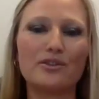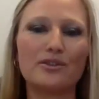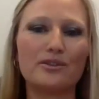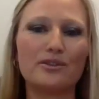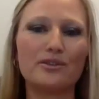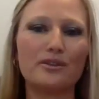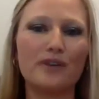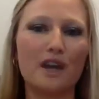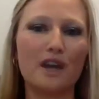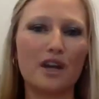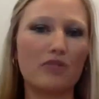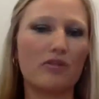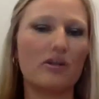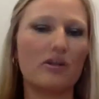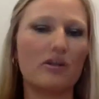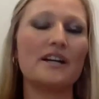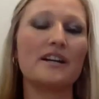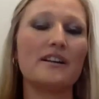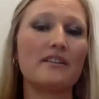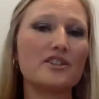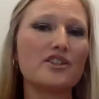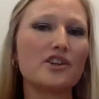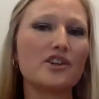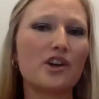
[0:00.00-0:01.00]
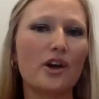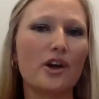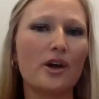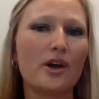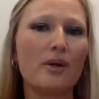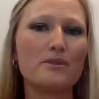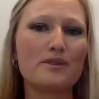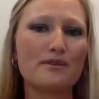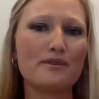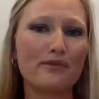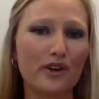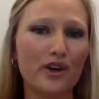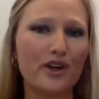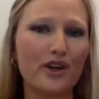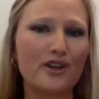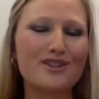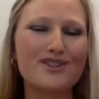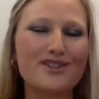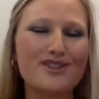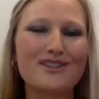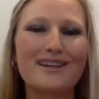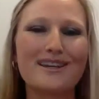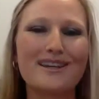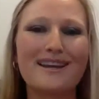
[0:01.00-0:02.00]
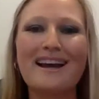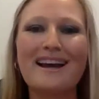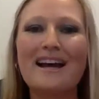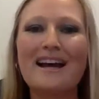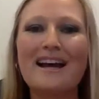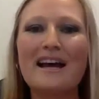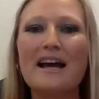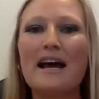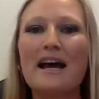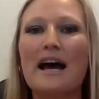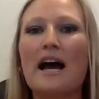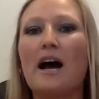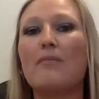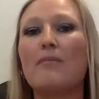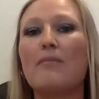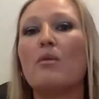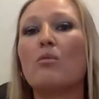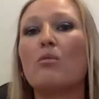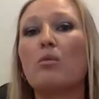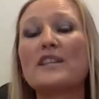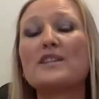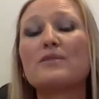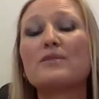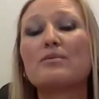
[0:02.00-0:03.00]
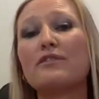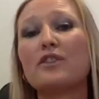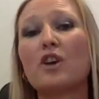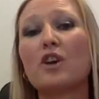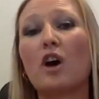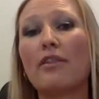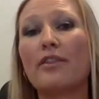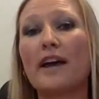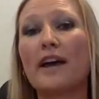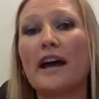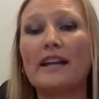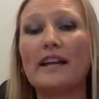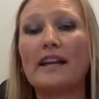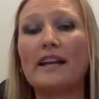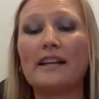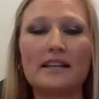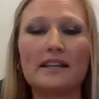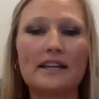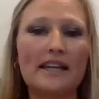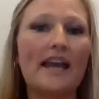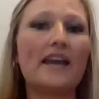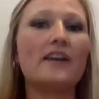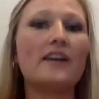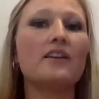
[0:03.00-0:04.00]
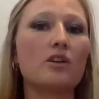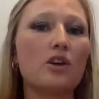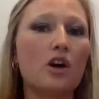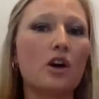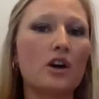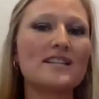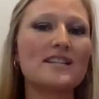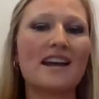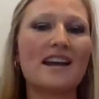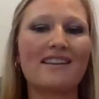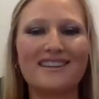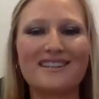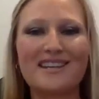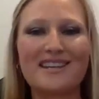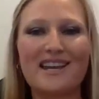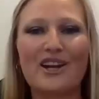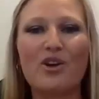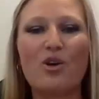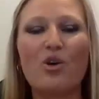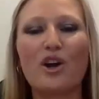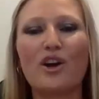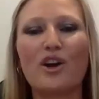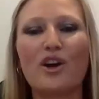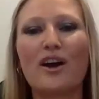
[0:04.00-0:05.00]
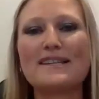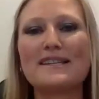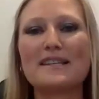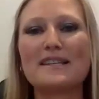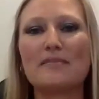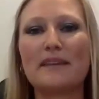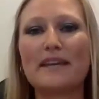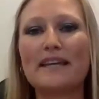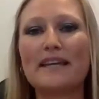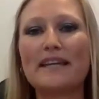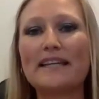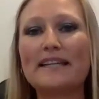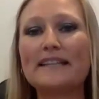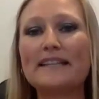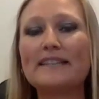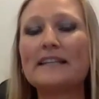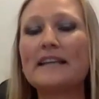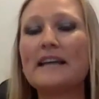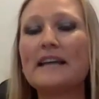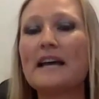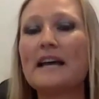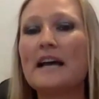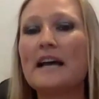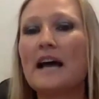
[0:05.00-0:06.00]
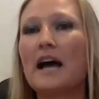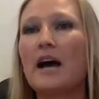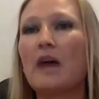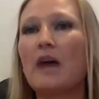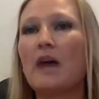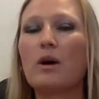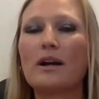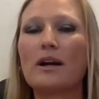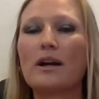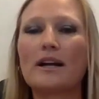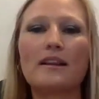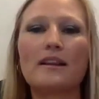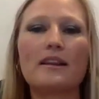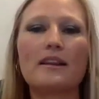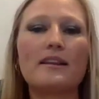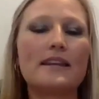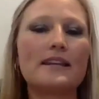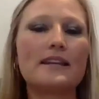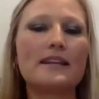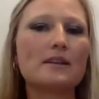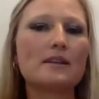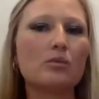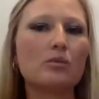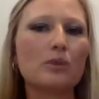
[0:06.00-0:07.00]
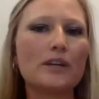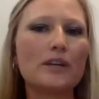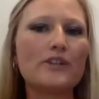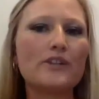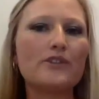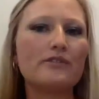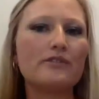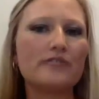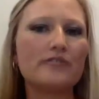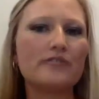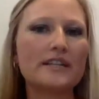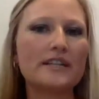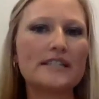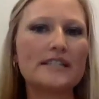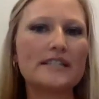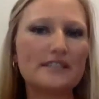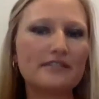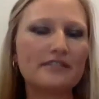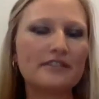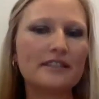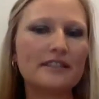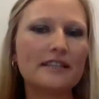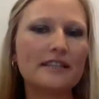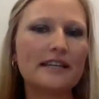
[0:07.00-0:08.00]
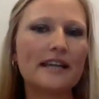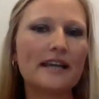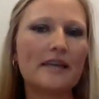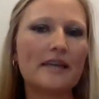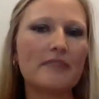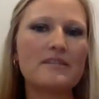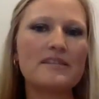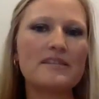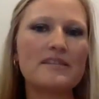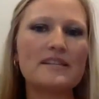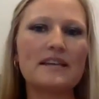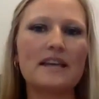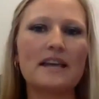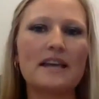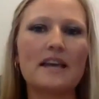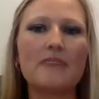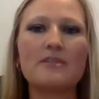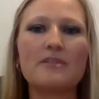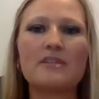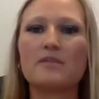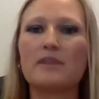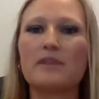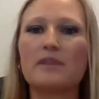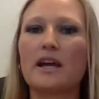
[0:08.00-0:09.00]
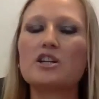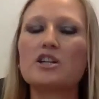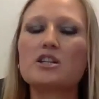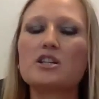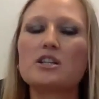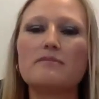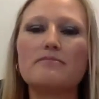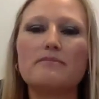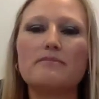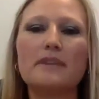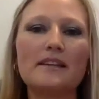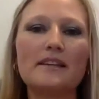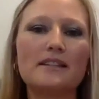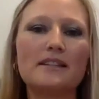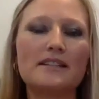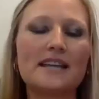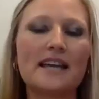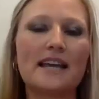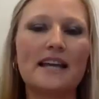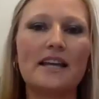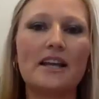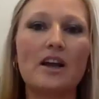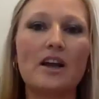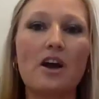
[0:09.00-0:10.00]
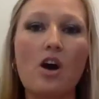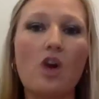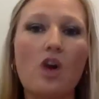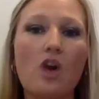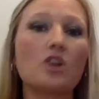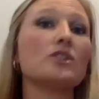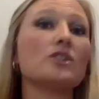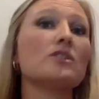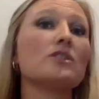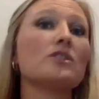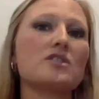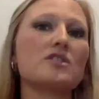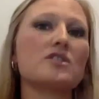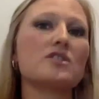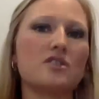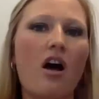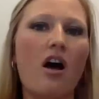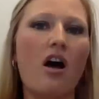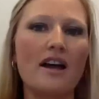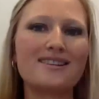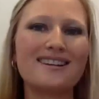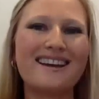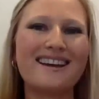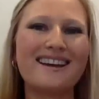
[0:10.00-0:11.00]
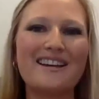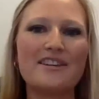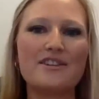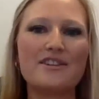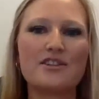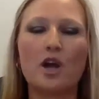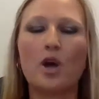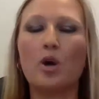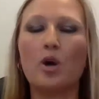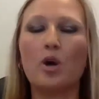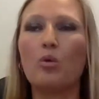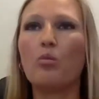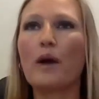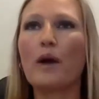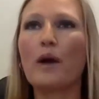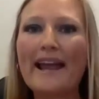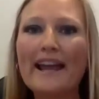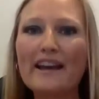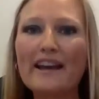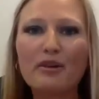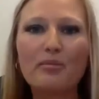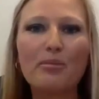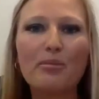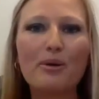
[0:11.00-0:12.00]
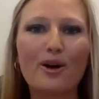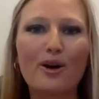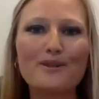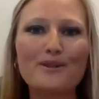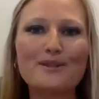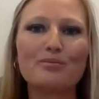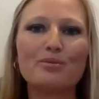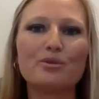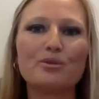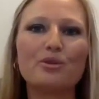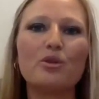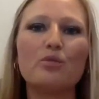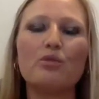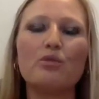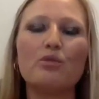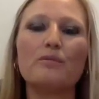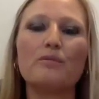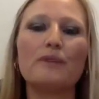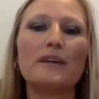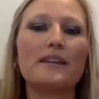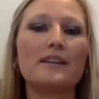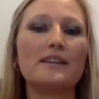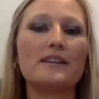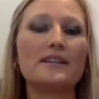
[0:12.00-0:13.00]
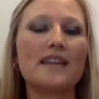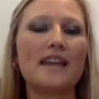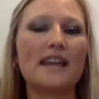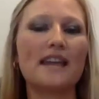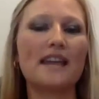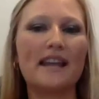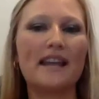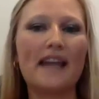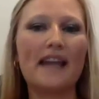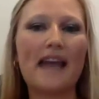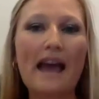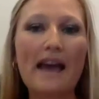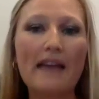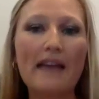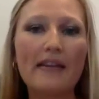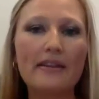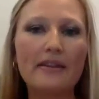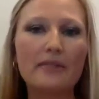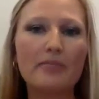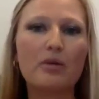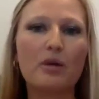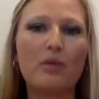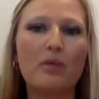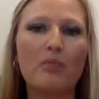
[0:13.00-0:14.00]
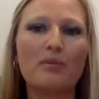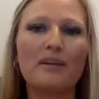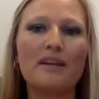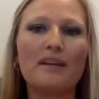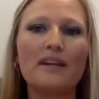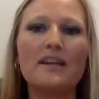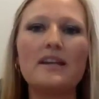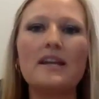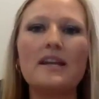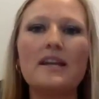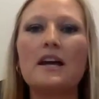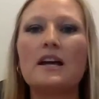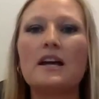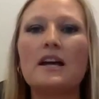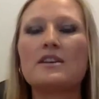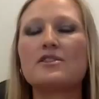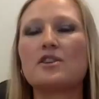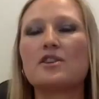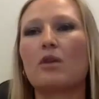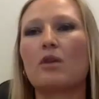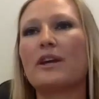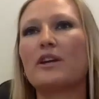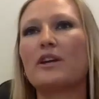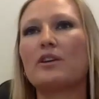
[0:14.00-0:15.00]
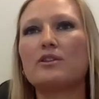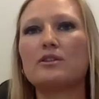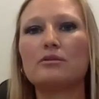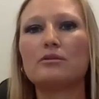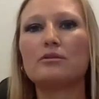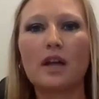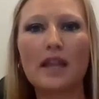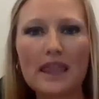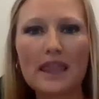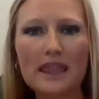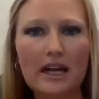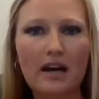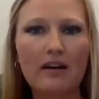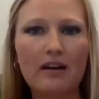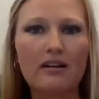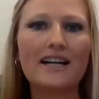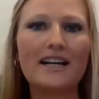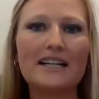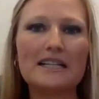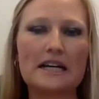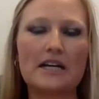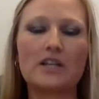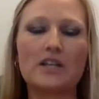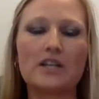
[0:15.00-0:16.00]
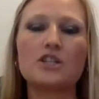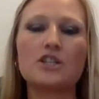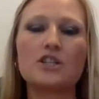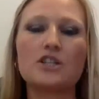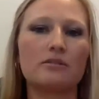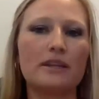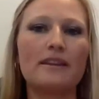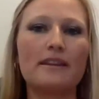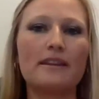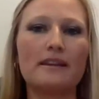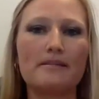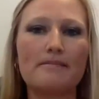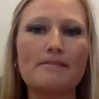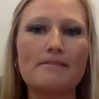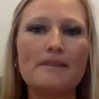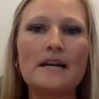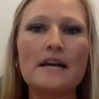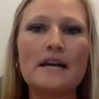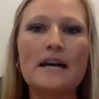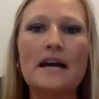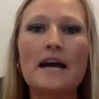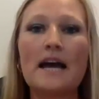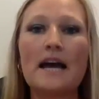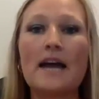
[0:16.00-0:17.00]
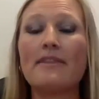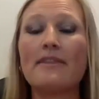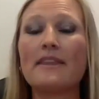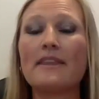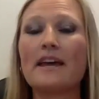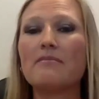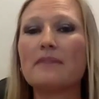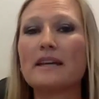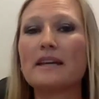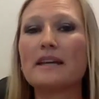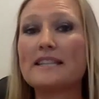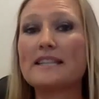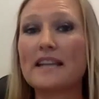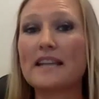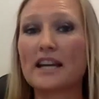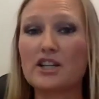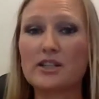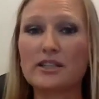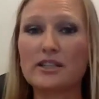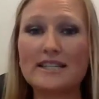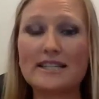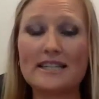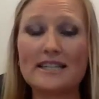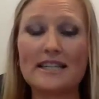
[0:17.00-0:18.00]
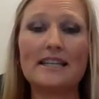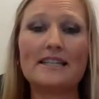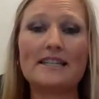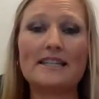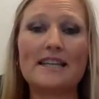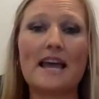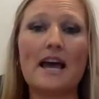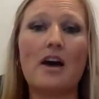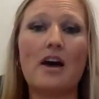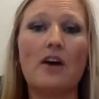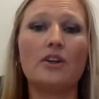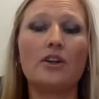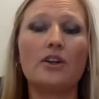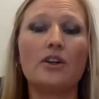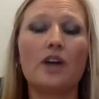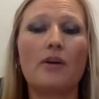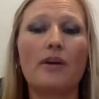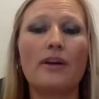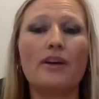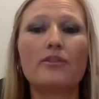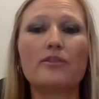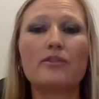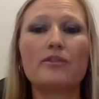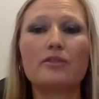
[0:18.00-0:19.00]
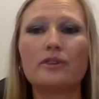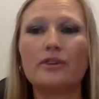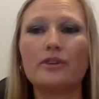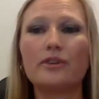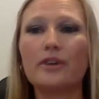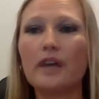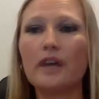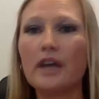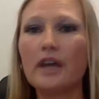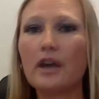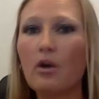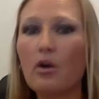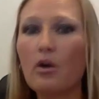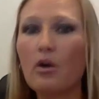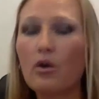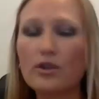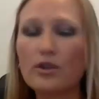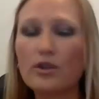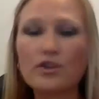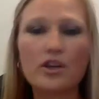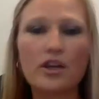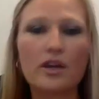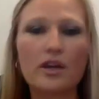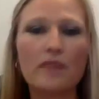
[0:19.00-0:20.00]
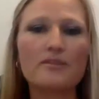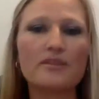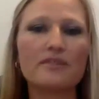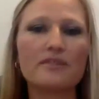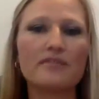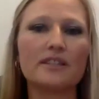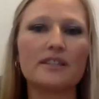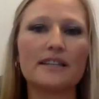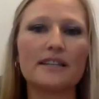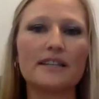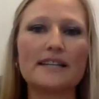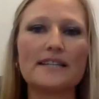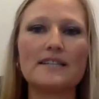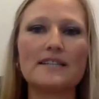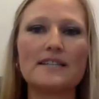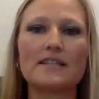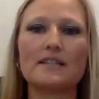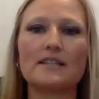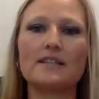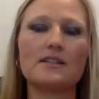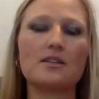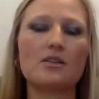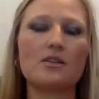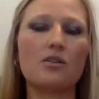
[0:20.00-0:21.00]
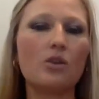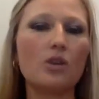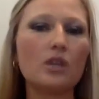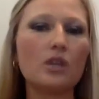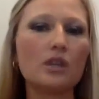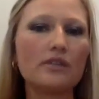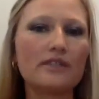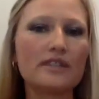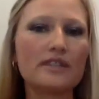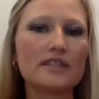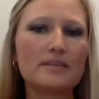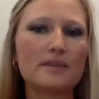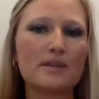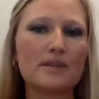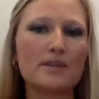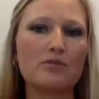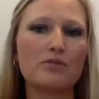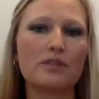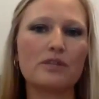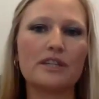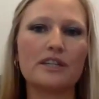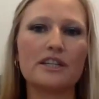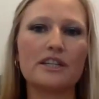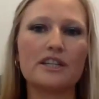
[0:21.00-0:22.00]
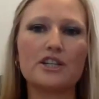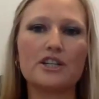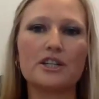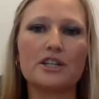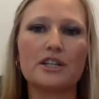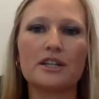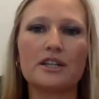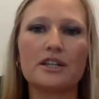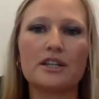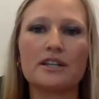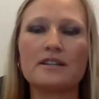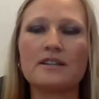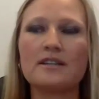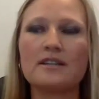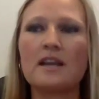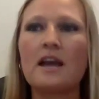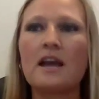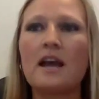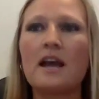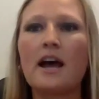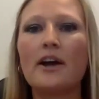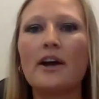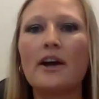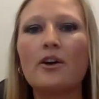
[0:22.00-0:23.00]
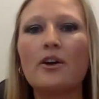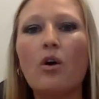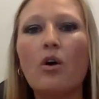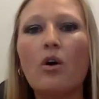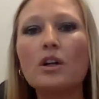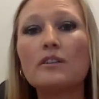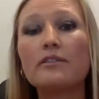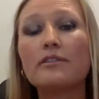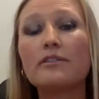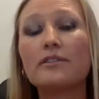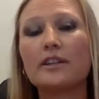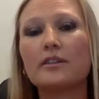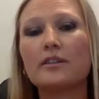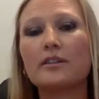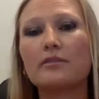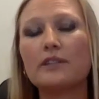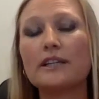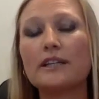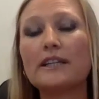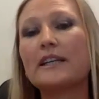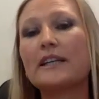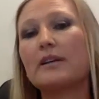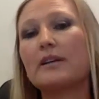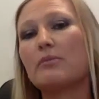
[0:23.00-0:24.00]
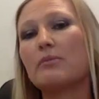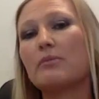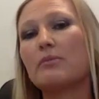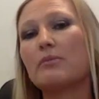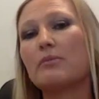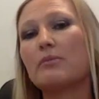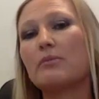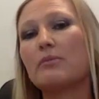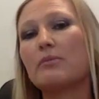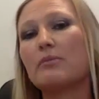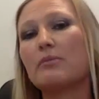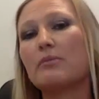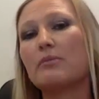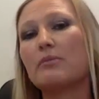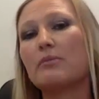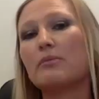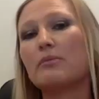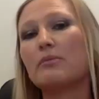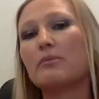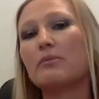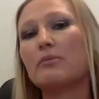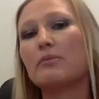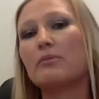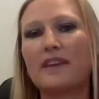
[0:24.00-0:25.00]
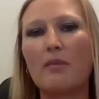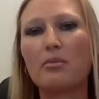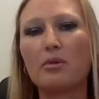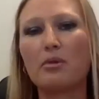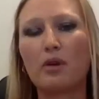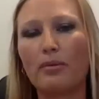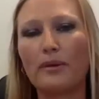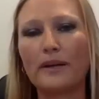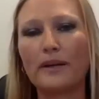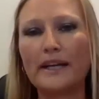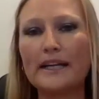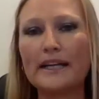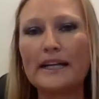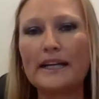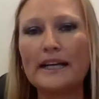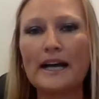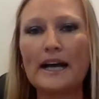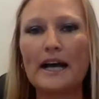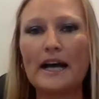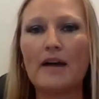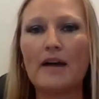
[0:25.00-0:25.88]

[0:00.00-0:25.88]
to agree to the terms first. Once we've got that, again, contact the tenant, organise the meeting. One of the things that we do very differently at MCM is we actually meet the tenant on site. So wherever possible, we'll meet the tenant at the property so we can do a thorough induction with them. And that means actually sitting down, going through all the terms of the leases, all of the special conditions, and all of the really important factors of that property.